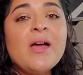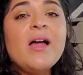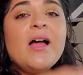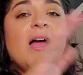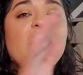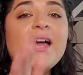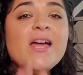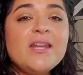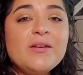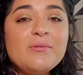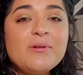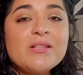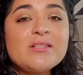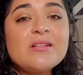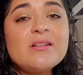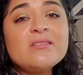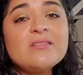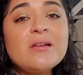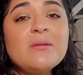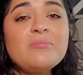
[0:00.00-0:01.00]
Anyways, I'll
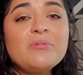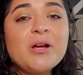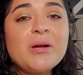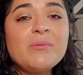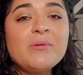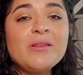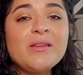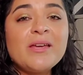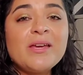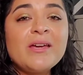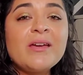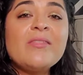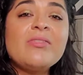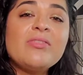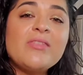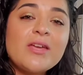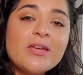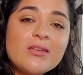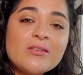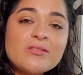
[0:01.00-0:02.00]
stop rambling.
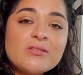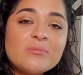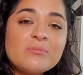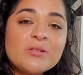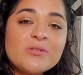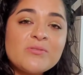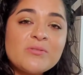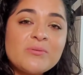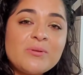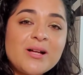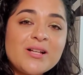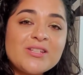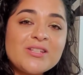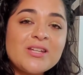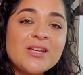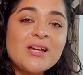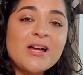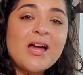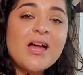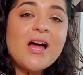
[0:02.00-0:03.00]
Thank you so much for
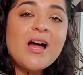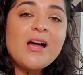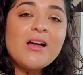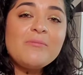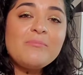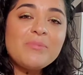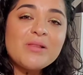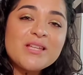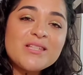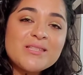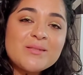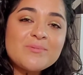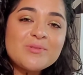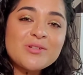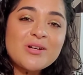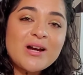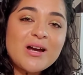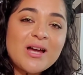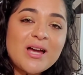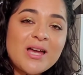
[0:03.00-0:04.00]
watching. Please
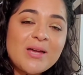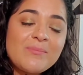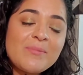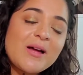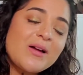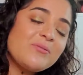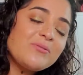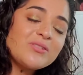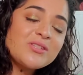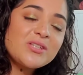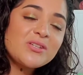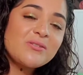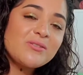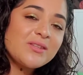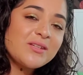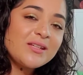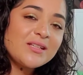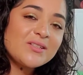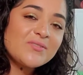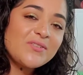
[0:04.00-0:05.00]
subscribe. I will see you in the
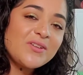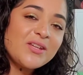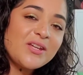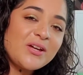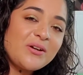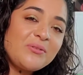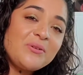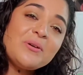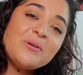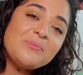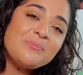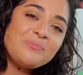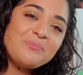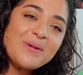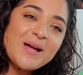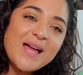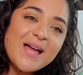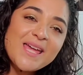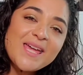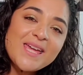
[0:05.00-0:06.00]
next video.
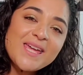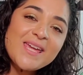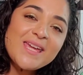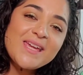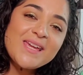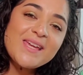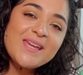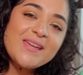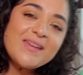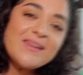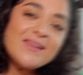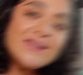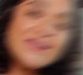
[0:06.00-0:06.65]
Bye.